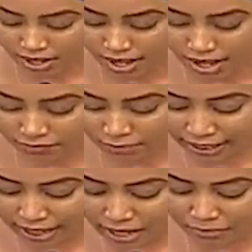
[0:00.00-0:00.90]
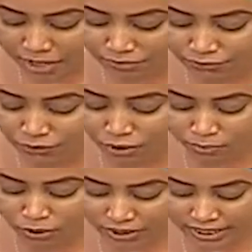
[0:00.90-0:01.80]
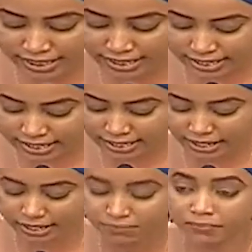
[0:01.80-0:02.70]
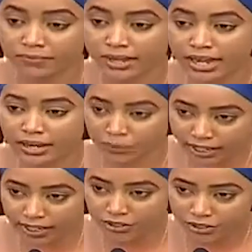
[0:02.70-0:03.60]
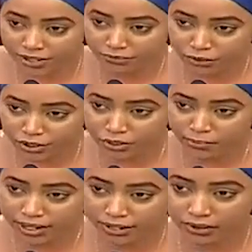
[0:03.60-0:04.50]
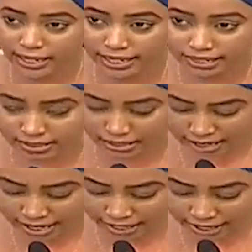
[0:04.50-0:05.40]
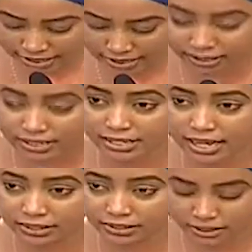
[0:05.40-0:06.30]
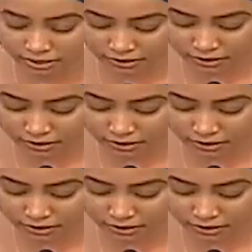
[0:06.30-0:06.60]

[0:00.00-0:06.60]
have become a full-blown disaster, and we cannot afford to bury our heads in the sand.